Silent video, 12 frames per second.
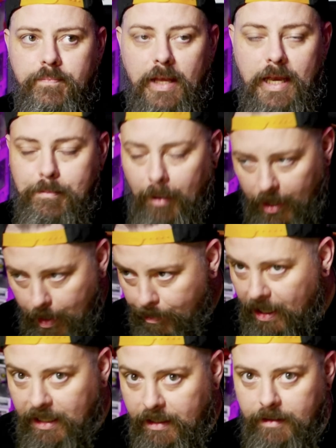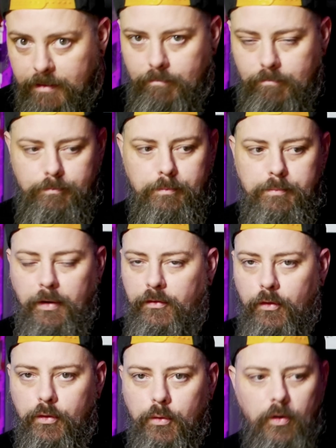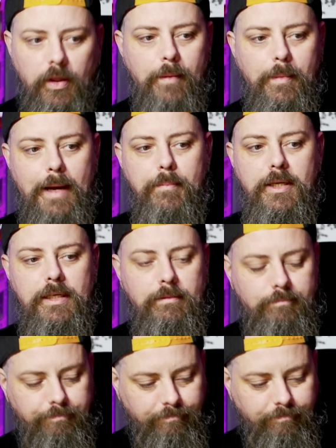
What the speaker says: in my opinion, before you all come at me,